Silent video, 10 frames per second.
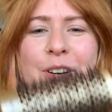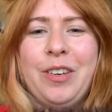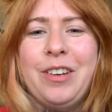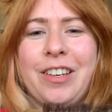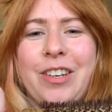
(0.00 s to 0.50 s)
what
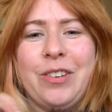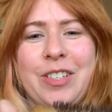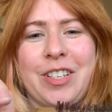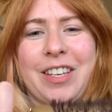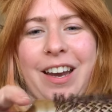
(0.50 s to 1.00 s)
you can do is
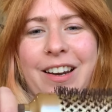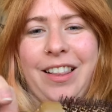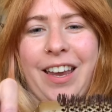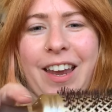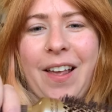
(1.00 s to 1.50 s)
just kind of
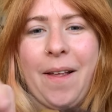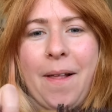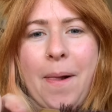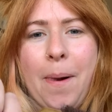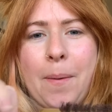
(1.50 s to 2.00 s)
like
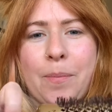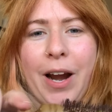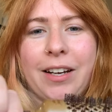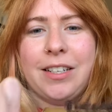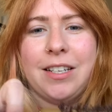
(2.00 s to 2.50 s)

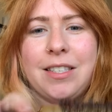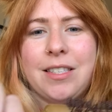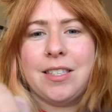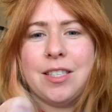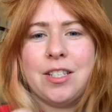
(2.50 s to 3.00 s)

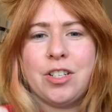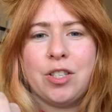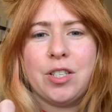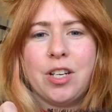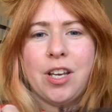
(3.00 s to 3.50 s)
practice,
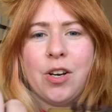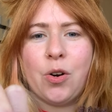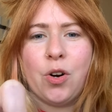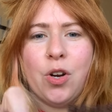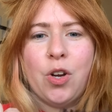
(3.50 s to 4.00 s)
just
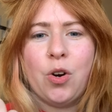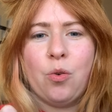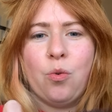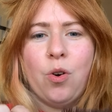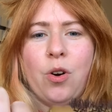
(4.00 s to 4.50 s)

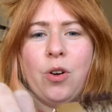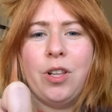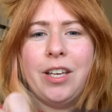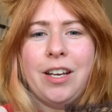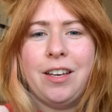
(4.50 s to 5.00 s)

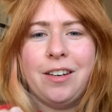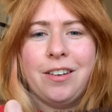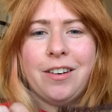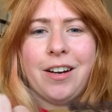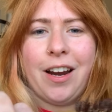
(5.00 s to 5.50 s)
rolling it in
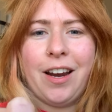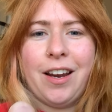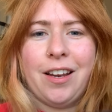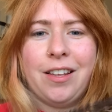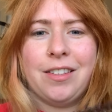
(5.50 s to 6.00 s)
your
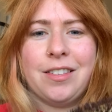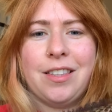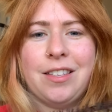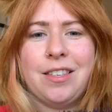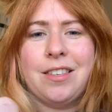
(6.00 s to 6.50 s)
hands.
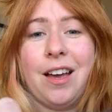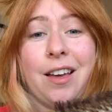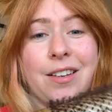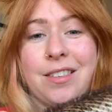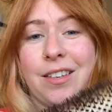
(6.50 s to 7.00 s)
This is
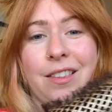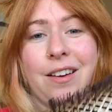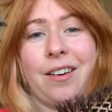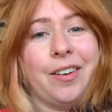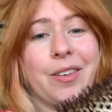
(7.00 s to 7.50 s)
honestly the
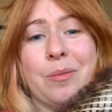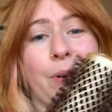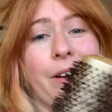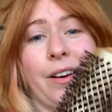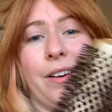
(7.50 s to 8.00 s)
hardest
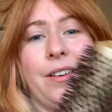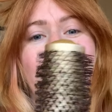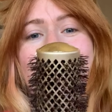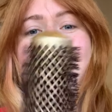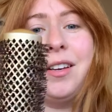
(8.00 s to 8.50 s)
part
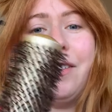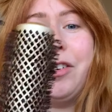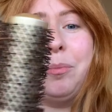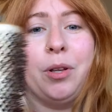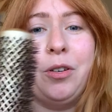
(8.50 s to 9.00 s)
of
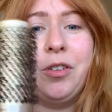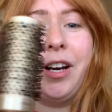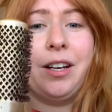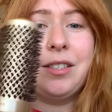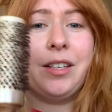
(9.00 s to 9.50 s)
your blow
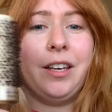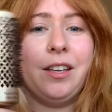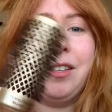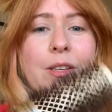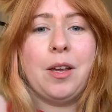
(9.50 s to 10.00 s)
drying
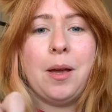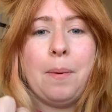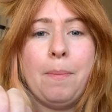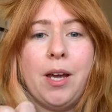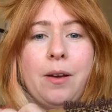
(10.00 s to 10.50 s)
skills.
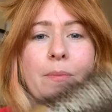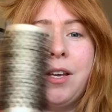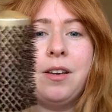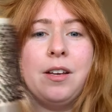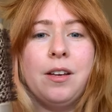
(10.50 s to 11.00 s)
Boom,
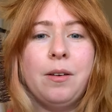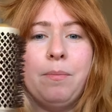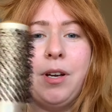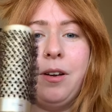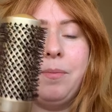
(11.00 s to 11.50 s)

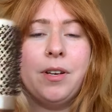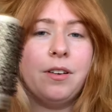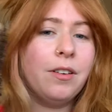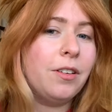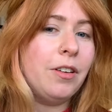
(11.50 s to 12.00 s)
boom,
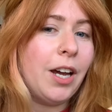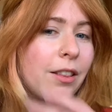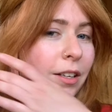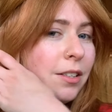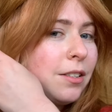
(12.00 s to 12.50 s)
you
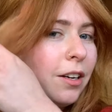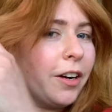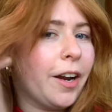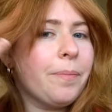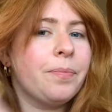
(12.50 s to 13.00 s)
got this. All
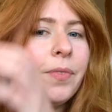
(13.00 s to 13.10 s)
right.